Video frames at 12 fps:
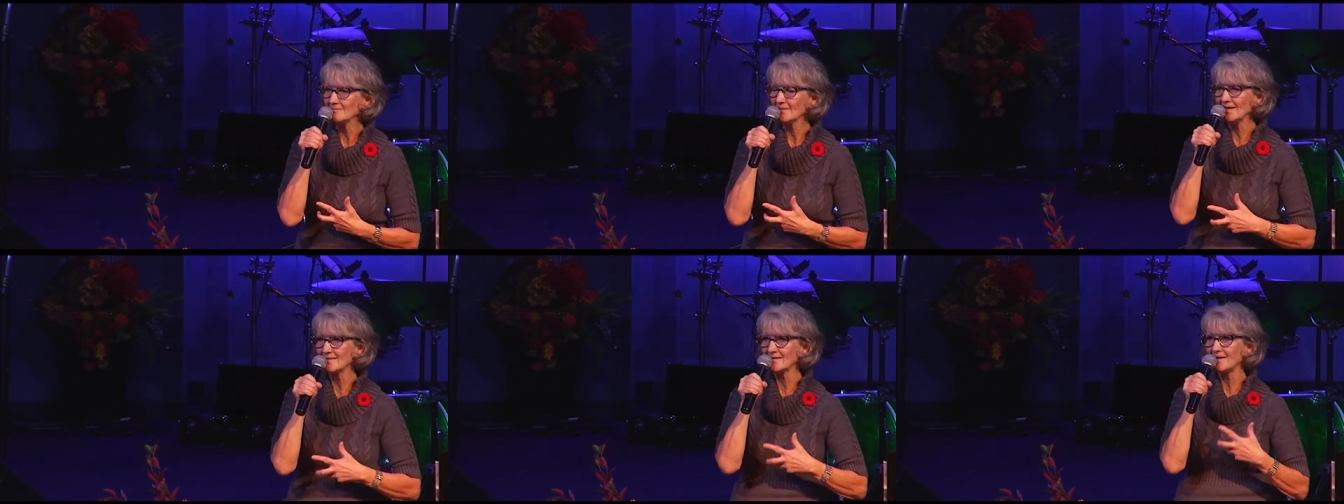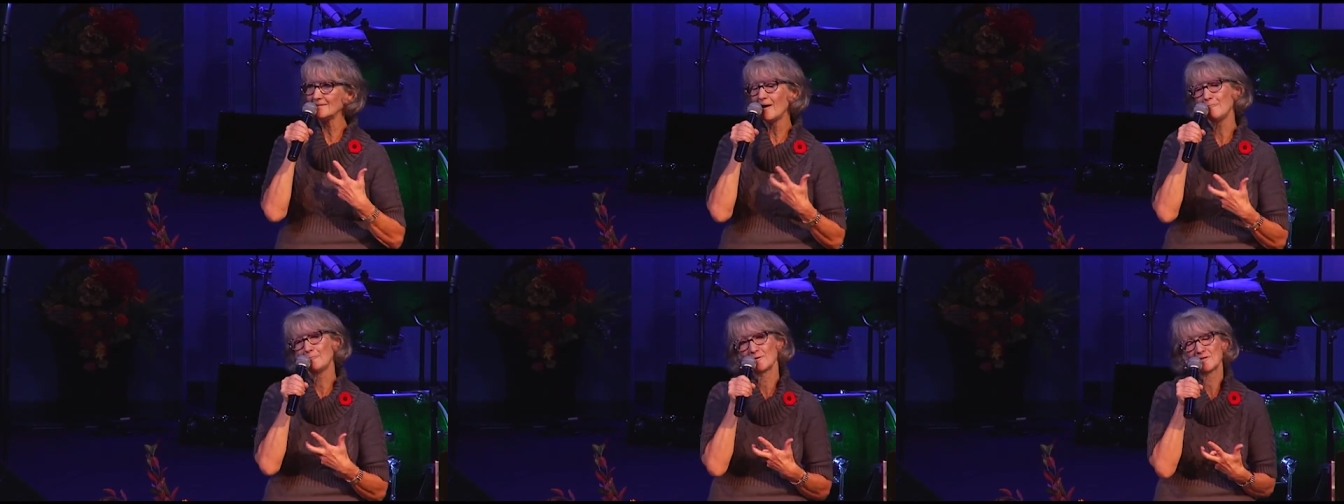And I
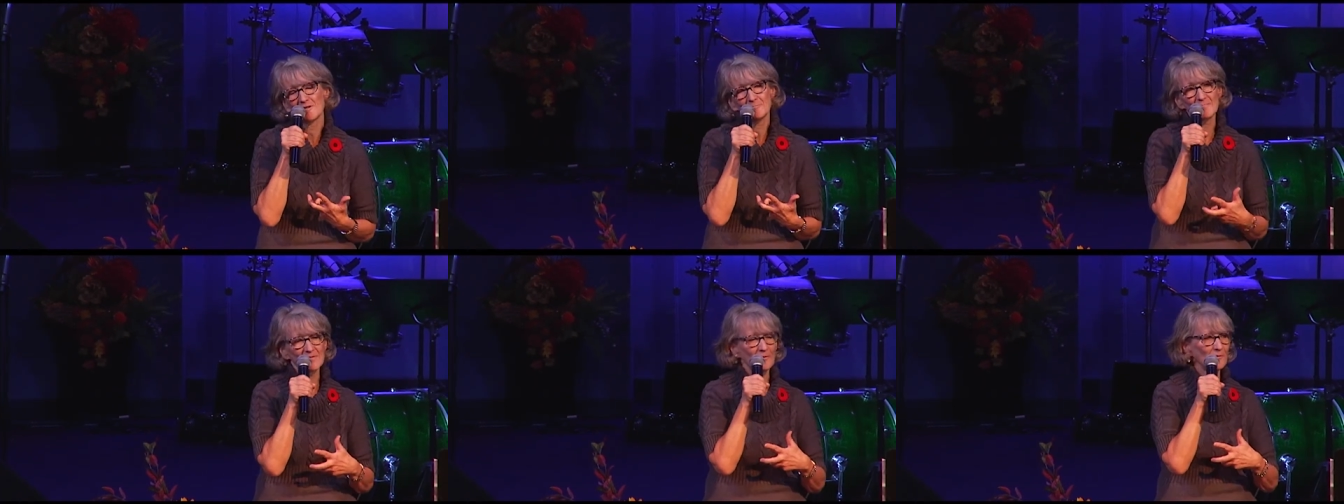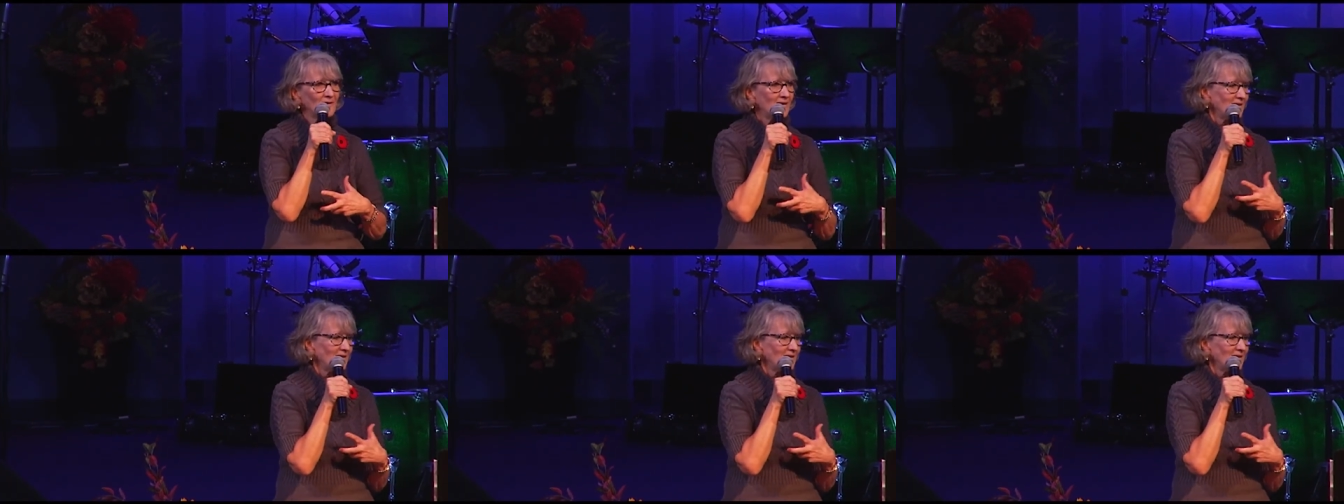love worship, so